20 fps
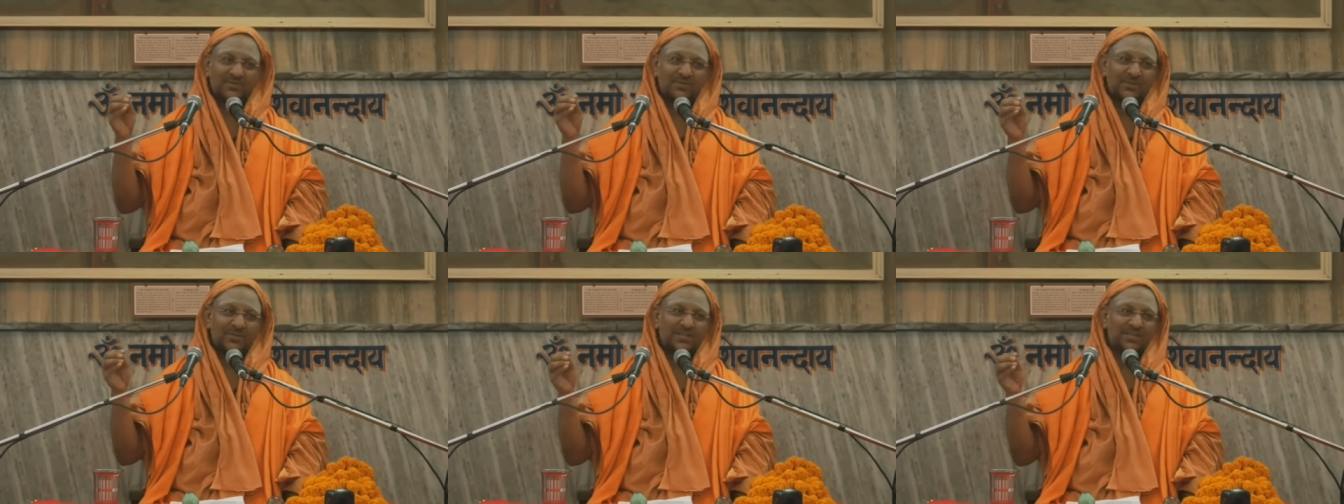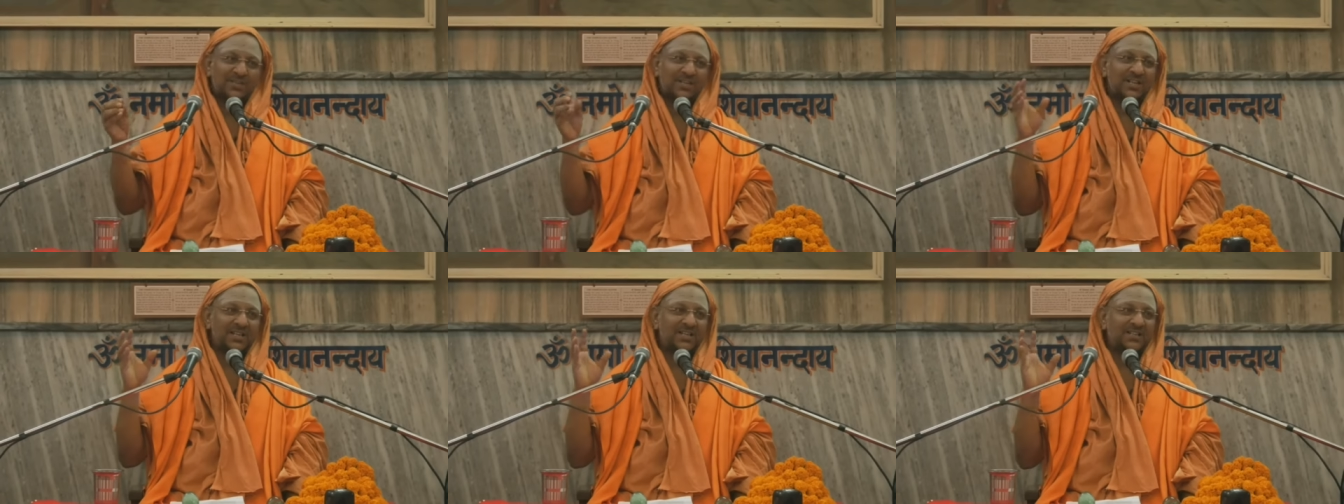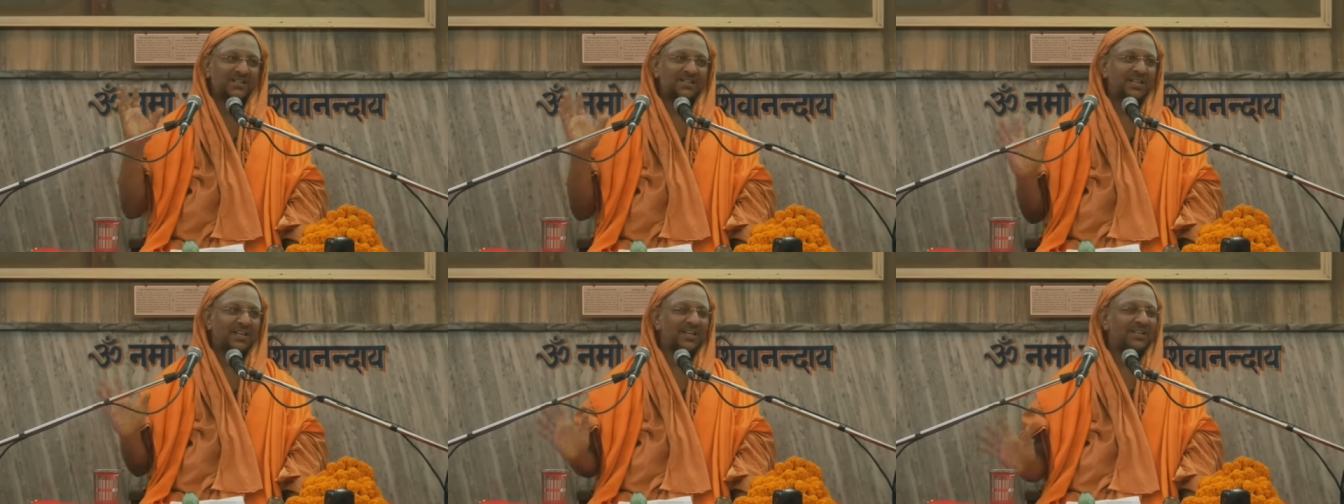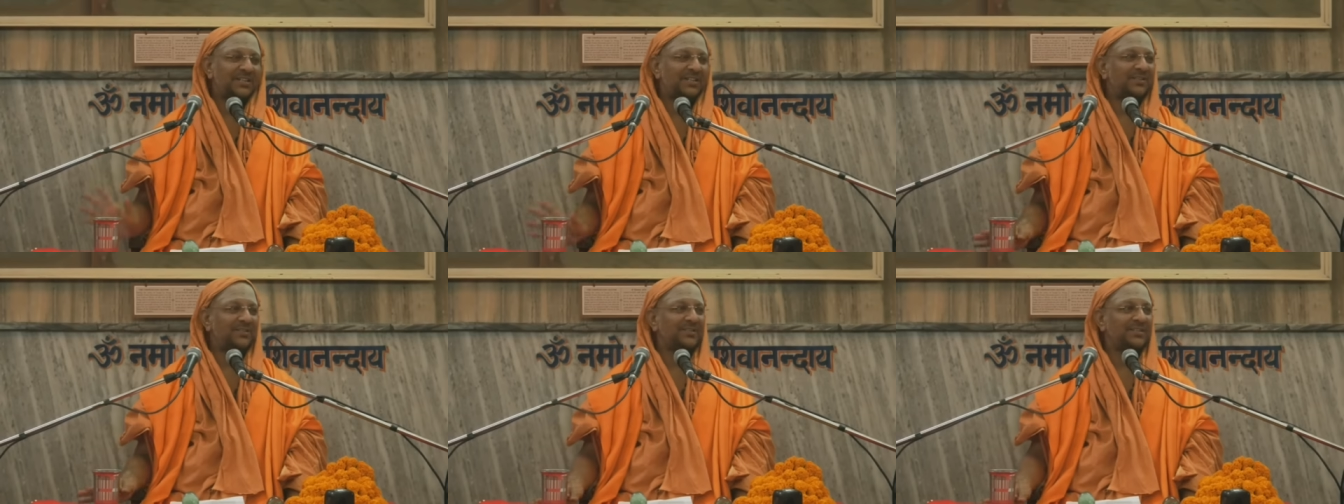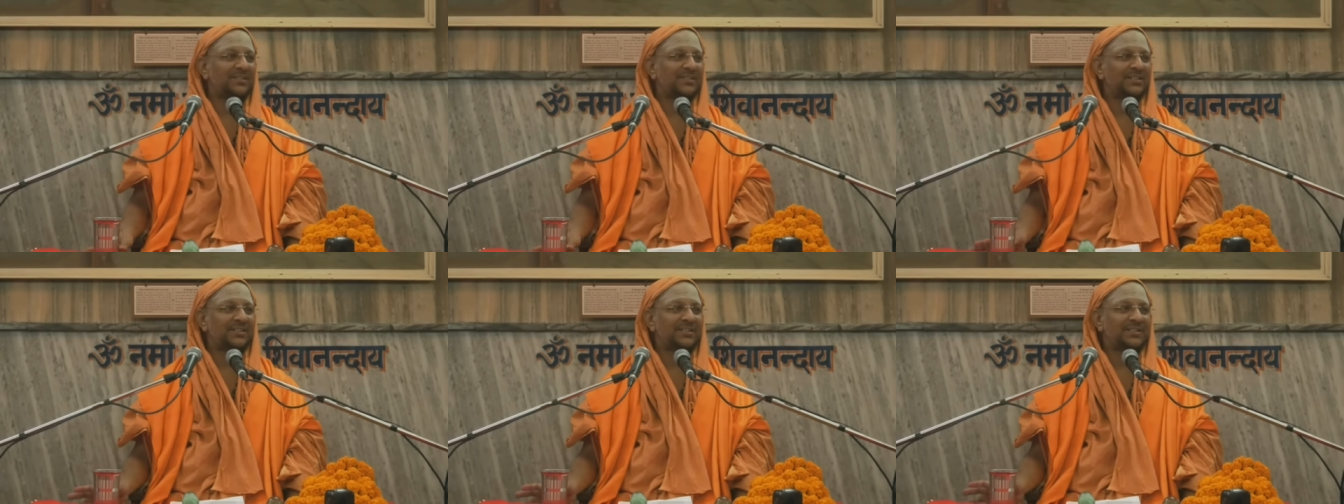he was staying there
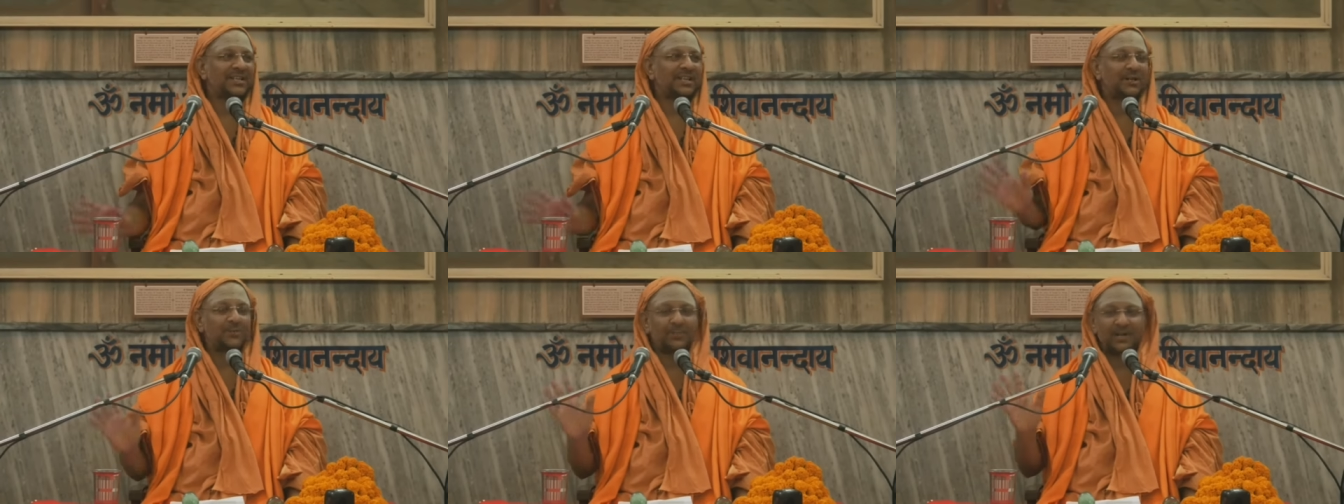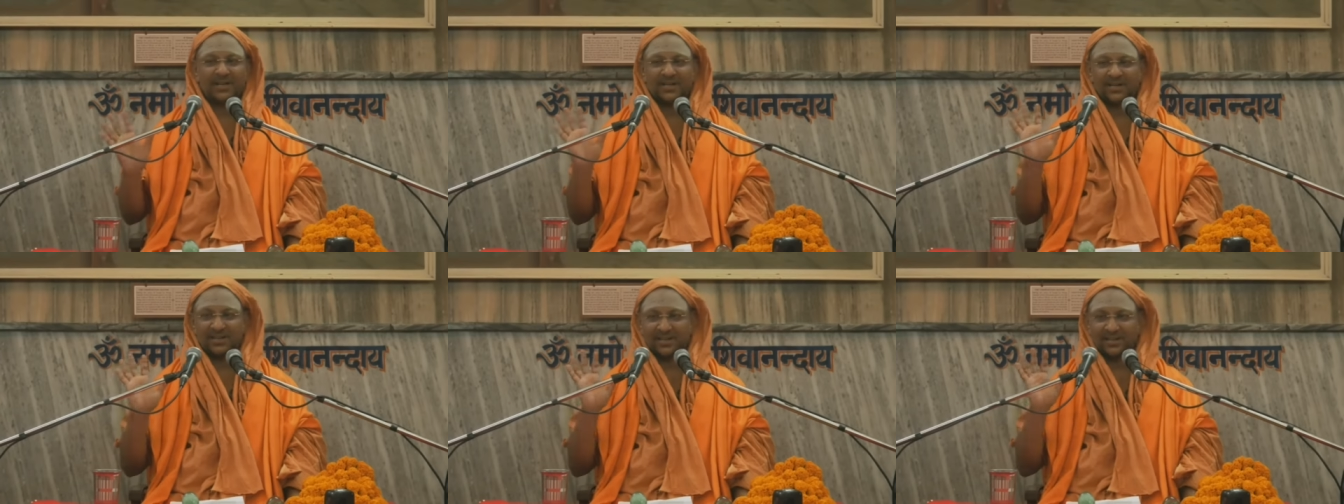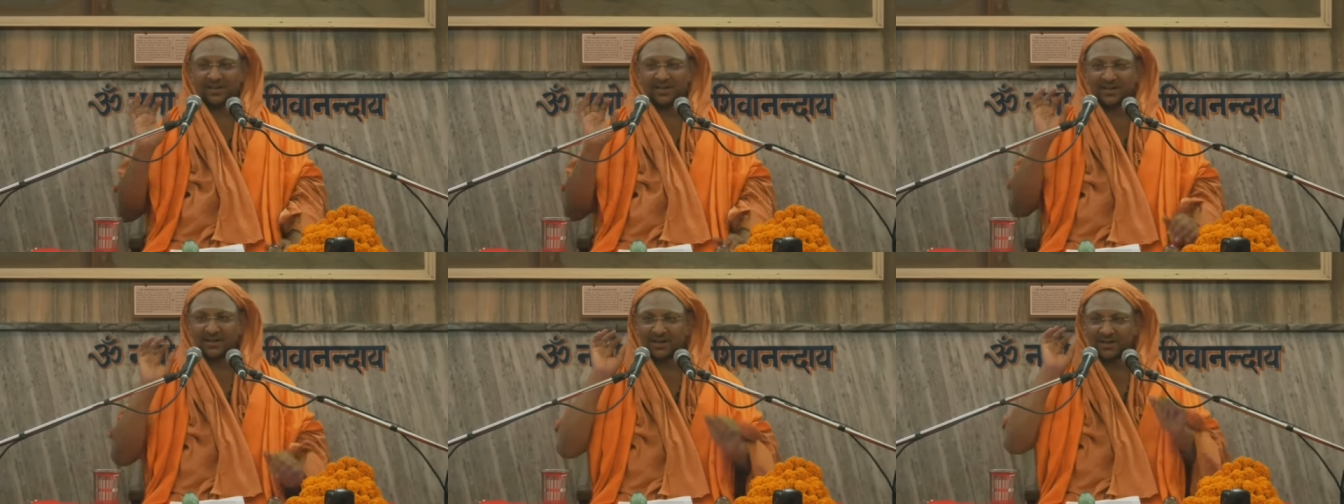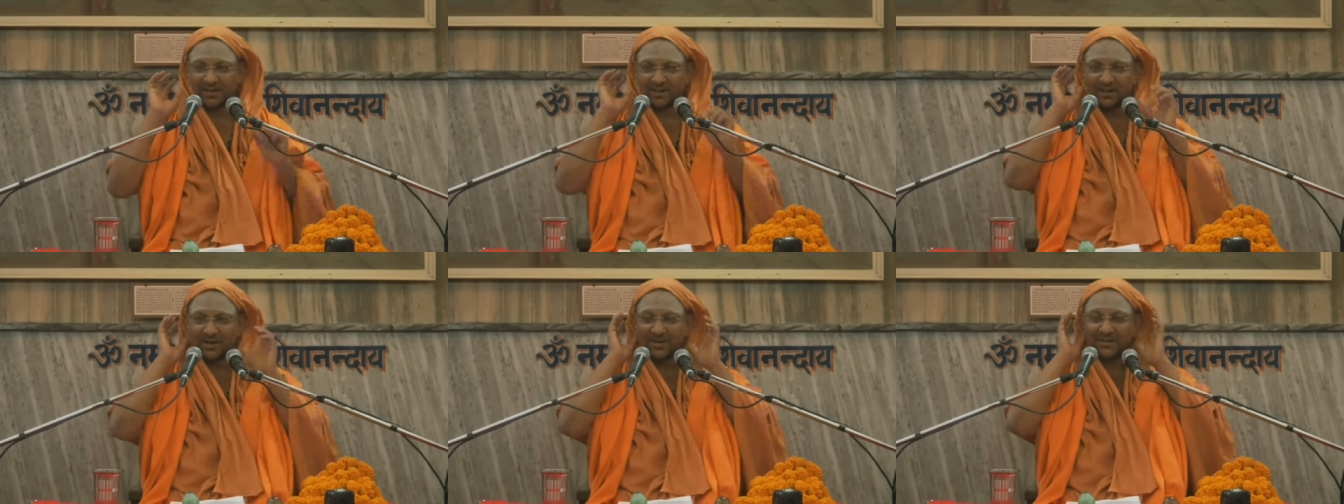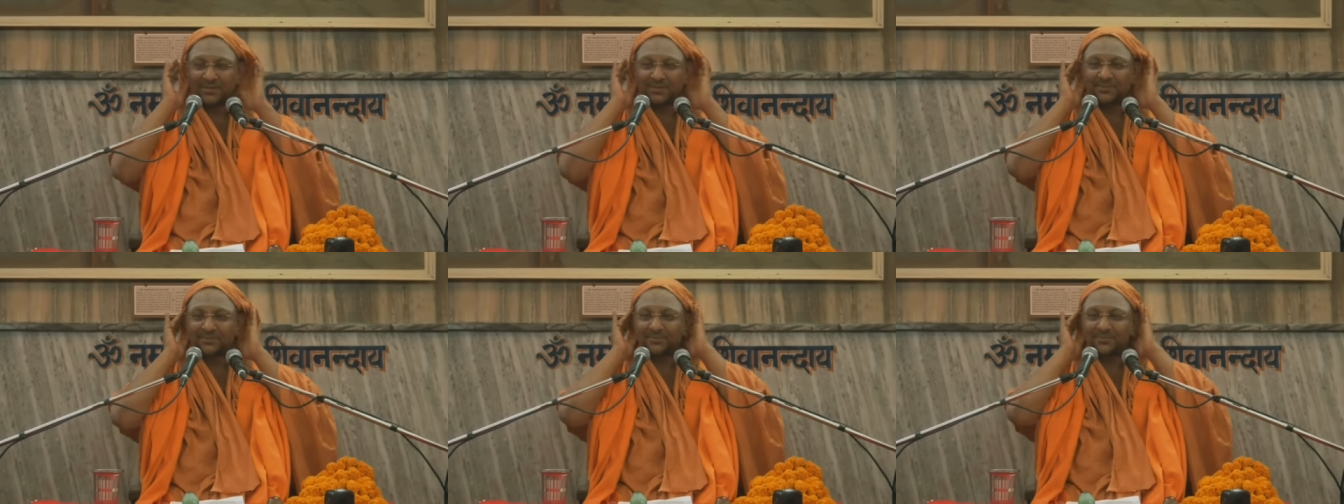near Manikarnika
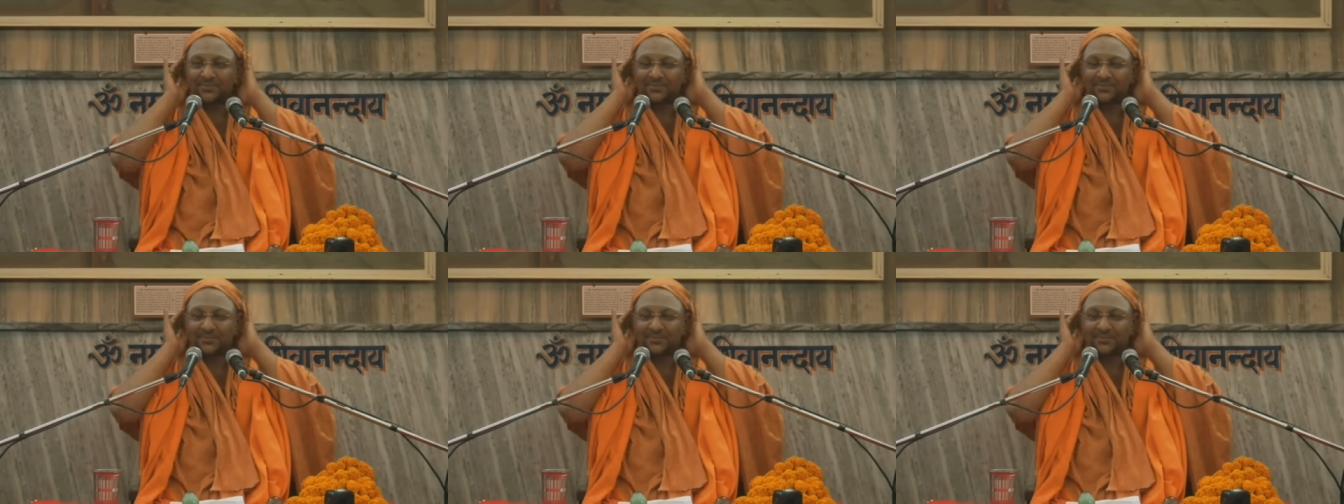Ghat.